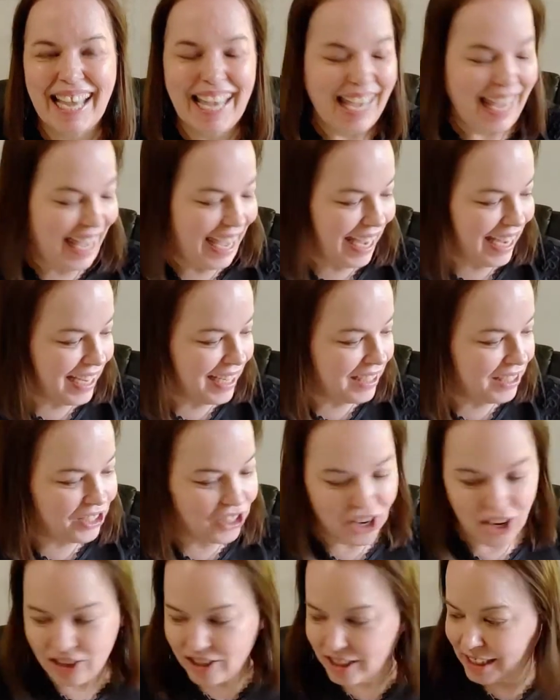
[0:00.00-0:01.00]
Hey
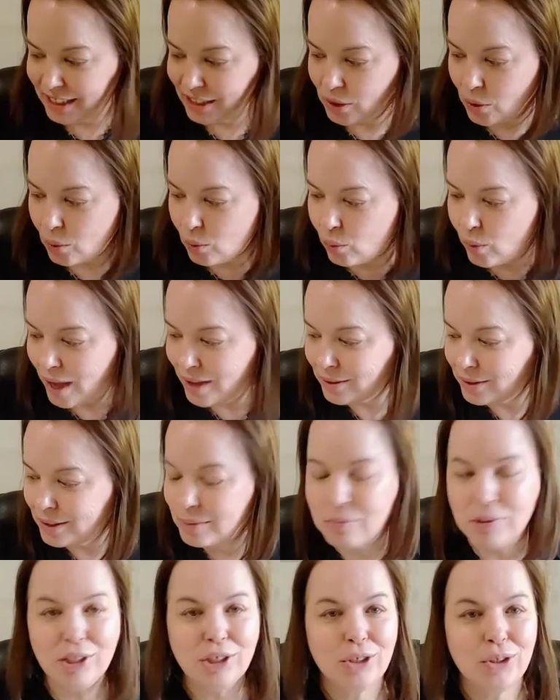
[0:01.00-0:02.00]
Taurus,
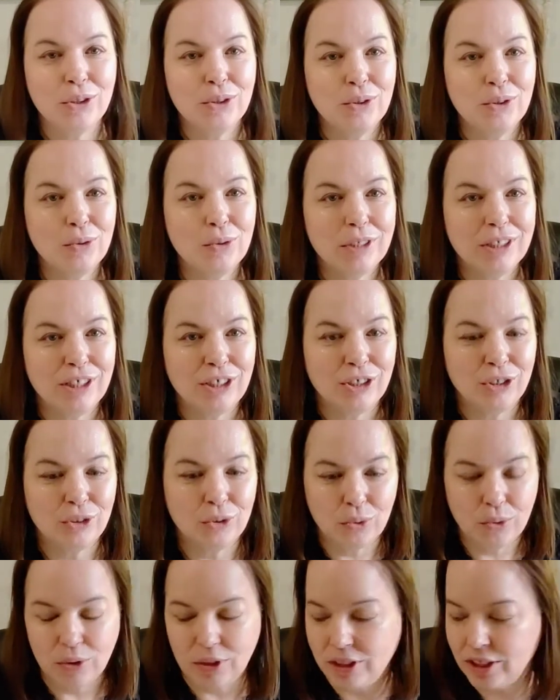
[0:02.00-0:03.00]
welcome to
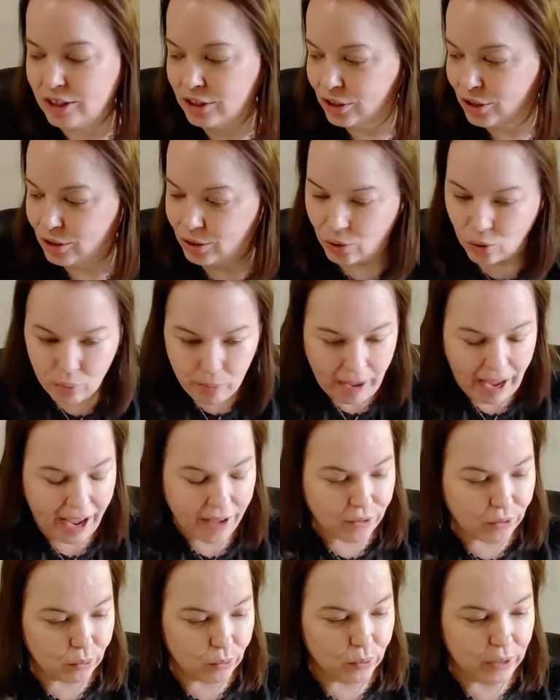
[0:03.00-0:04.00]
your soul
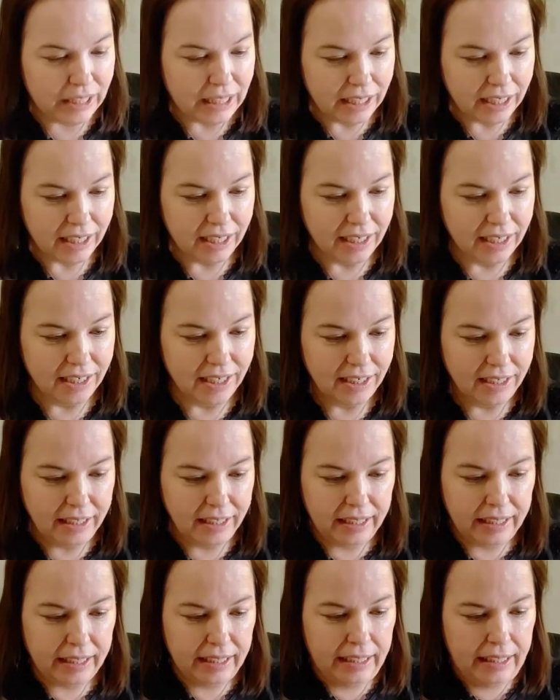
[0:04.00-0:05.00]
path reading.
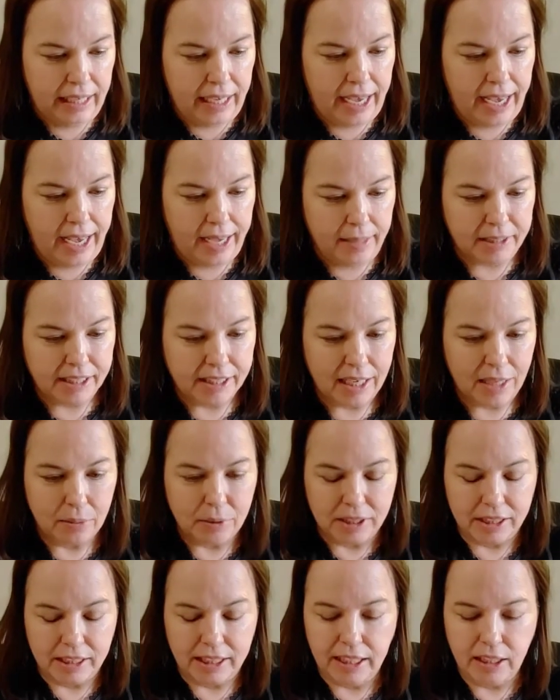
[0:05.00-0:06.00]
As I was
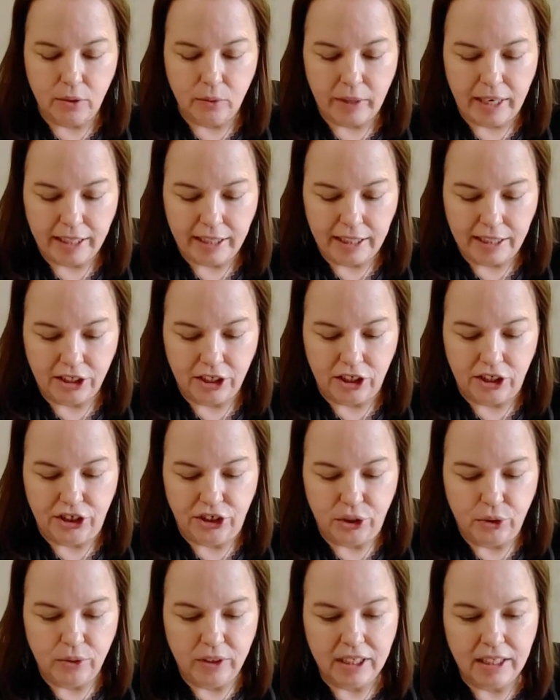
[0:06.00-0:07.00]
getting ready to
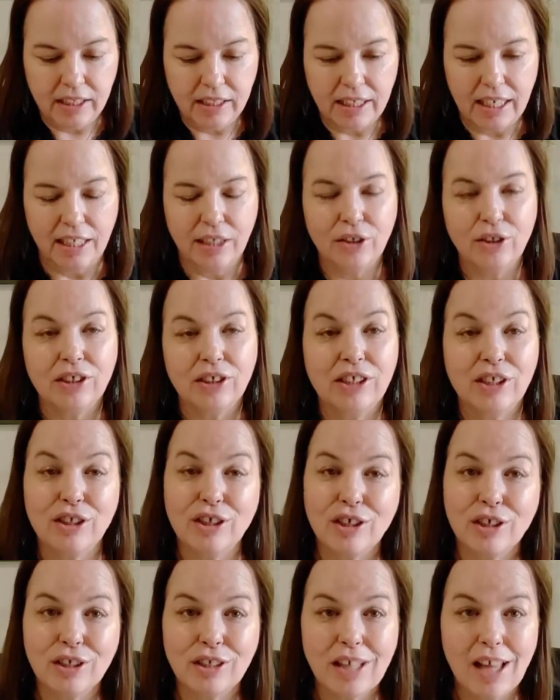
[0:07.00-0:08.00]
do this, I looked at the
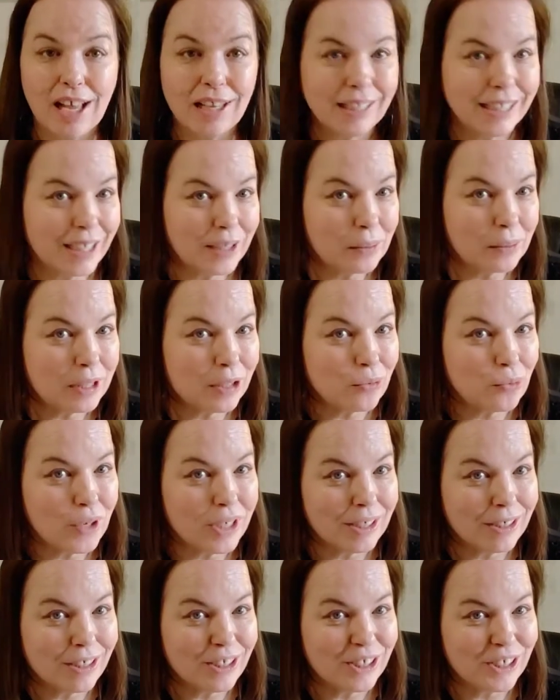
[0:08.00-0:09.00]
clock. It was
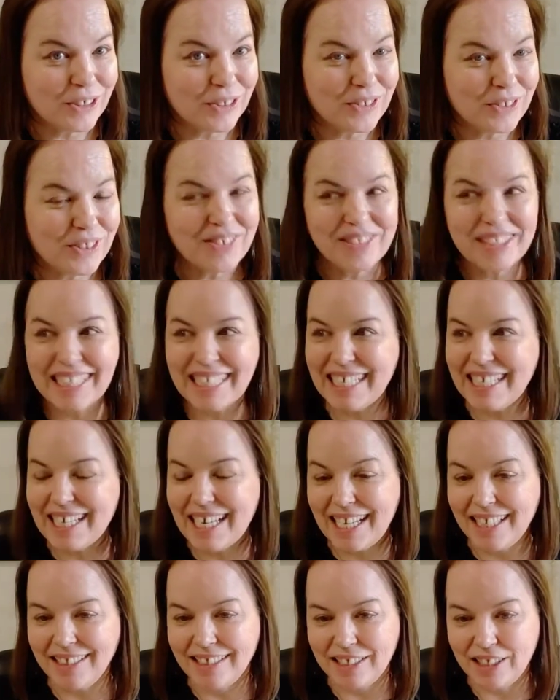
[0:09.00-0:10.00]
1, 2, 3,
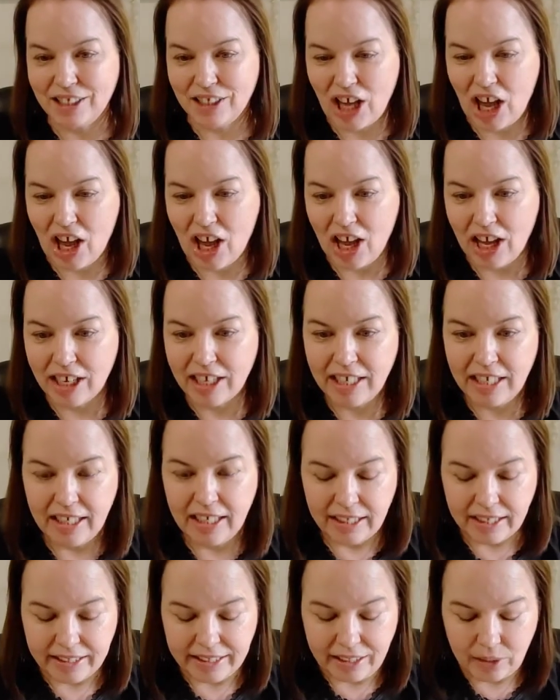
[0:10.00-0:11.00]
and the song
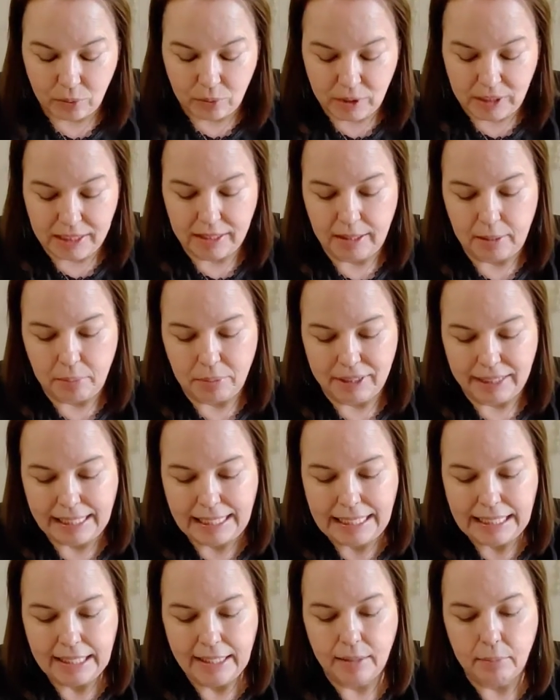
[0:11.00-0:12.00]
that was
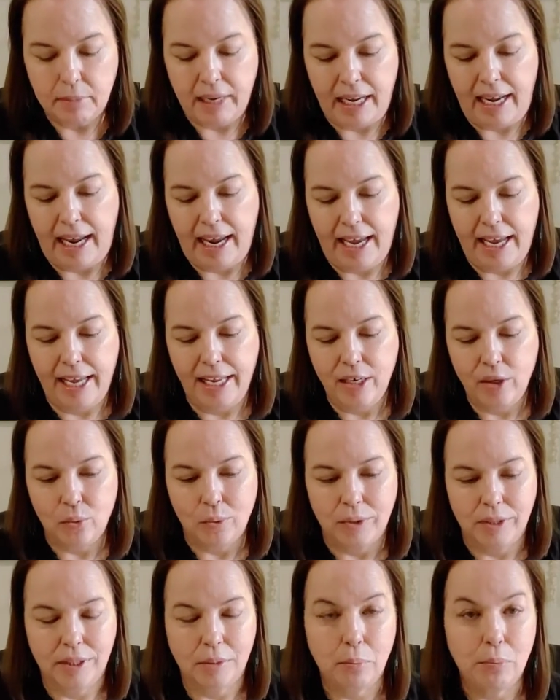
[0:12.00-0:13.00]
playing in my head
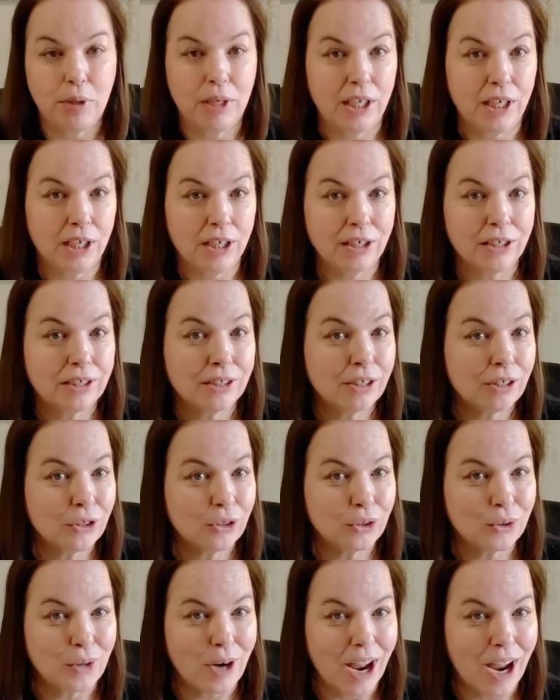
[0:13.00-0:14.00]
was Pink's
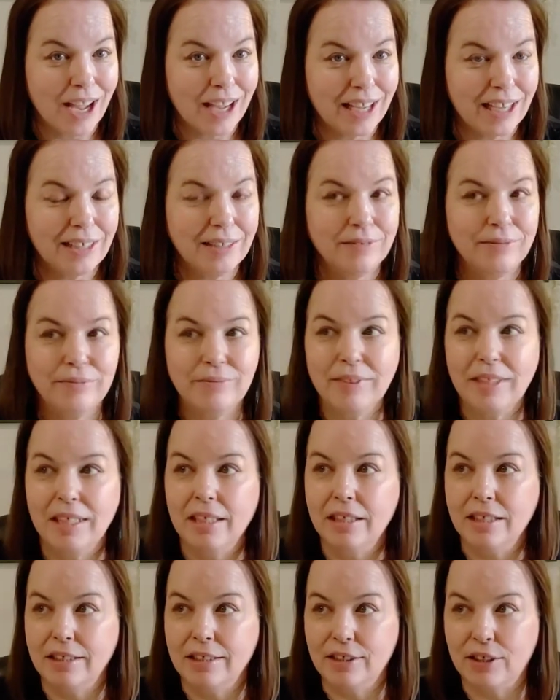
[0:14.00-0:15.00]
Try.
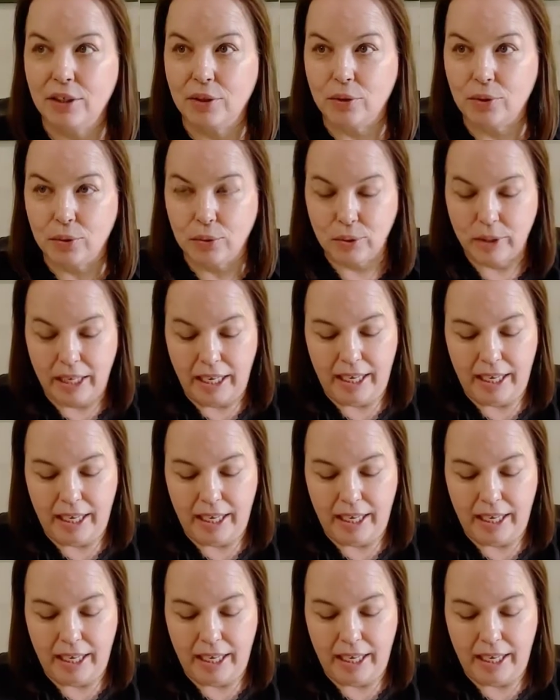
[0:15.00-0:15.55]
So,